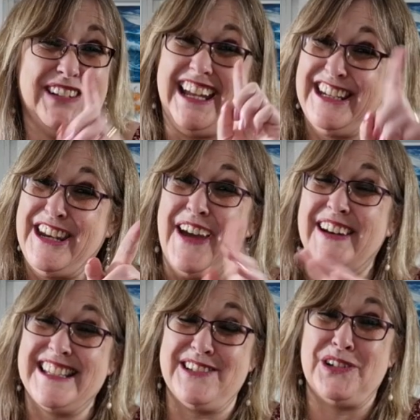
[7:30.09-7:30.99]
I know
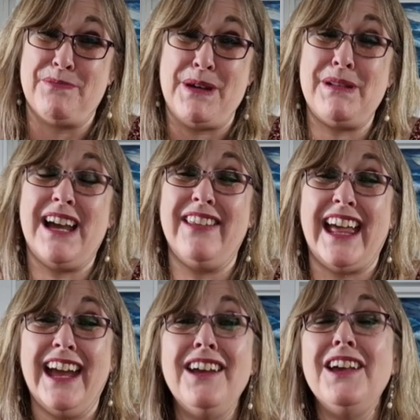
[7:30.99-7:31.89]
there's a lot of people out
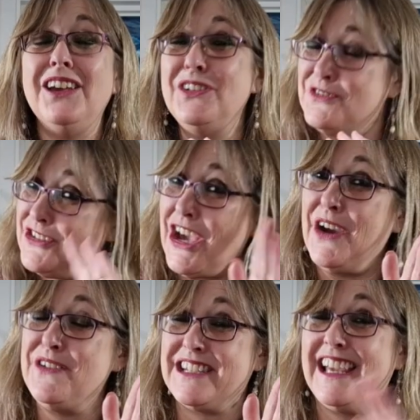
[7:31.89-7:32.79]
there who
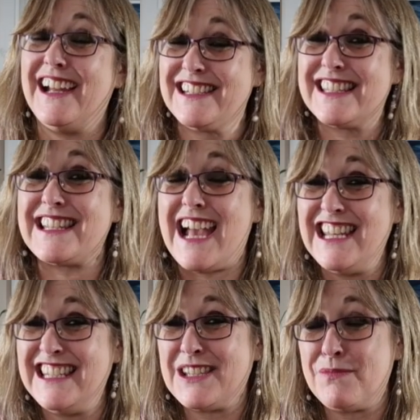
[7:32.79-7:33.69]
totally
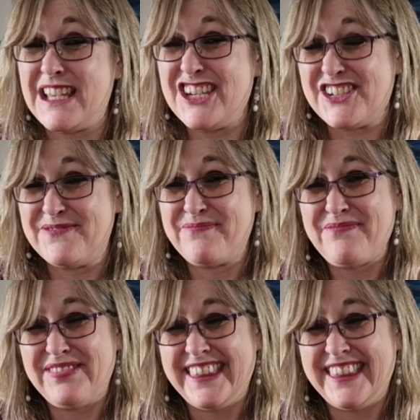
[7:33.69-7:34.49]
understand this obsession.